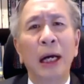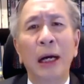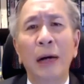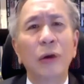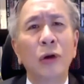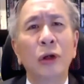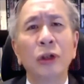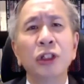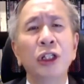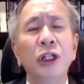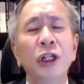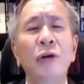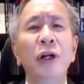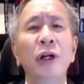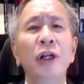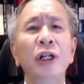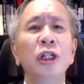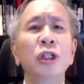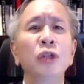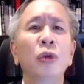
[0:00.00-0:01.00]
Our
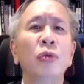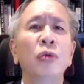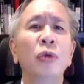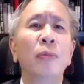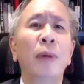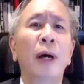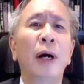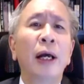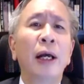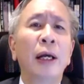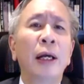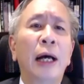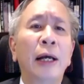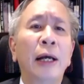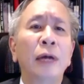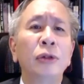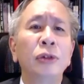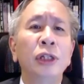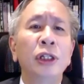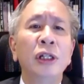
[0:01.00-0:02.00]
considerations when we buy
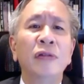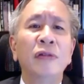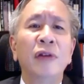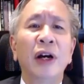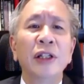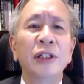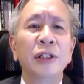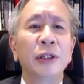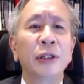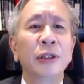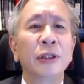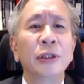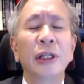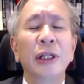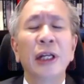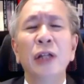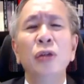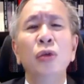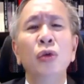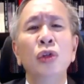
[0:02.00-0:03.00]
IoT devices,
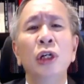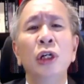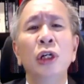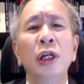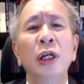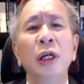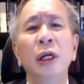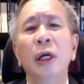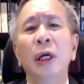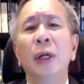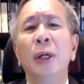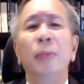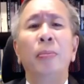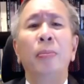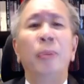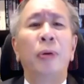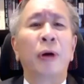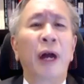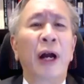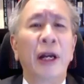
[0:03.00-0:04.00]
they are usually
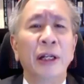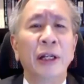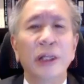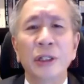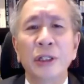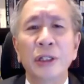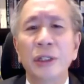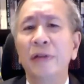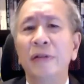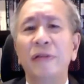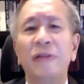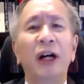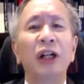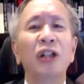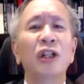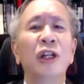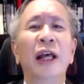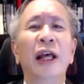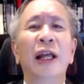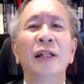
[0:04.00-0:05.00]
price,
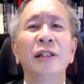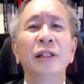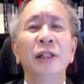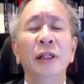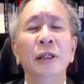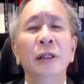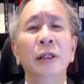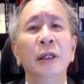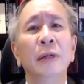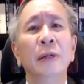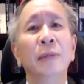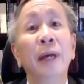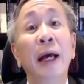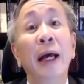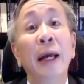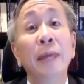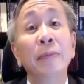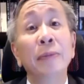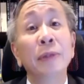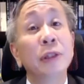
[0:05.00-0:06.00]
functionality,
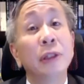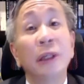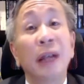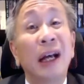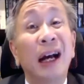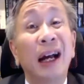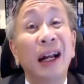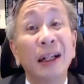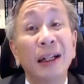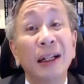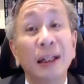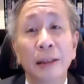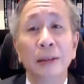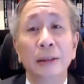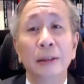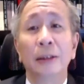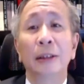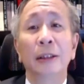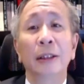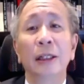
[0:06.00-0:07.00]
perhaps the
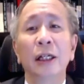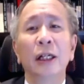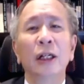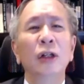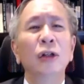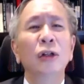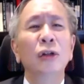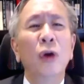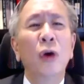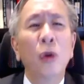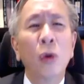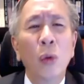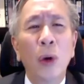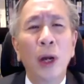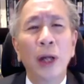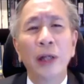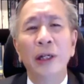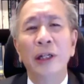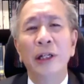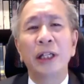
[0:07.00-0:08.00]
color. No
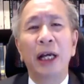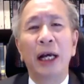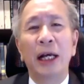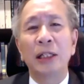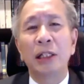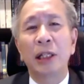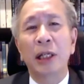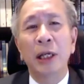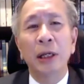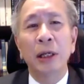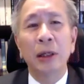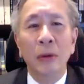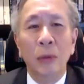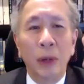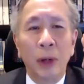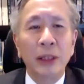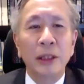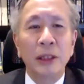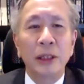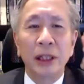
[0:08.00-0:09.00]
one is asking
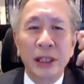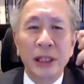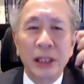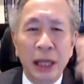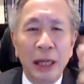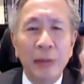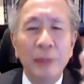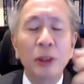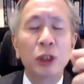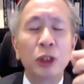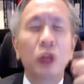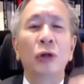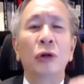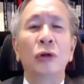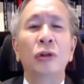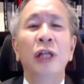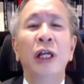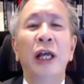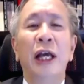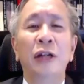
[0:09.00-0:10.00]
what the
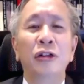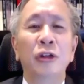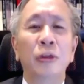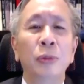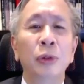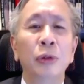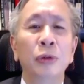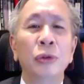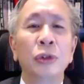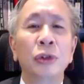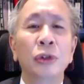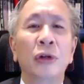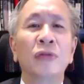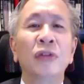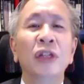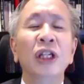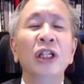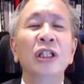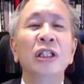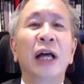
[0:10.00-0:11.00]
cybersecurity attributes
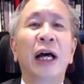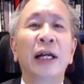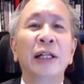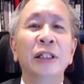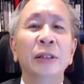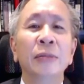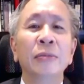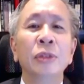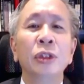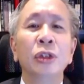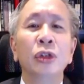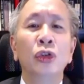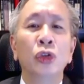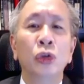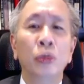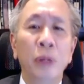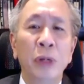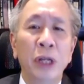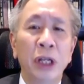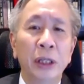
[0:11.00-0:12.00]
of these items
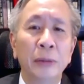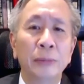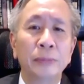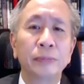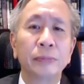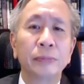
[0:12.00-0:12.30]
should be.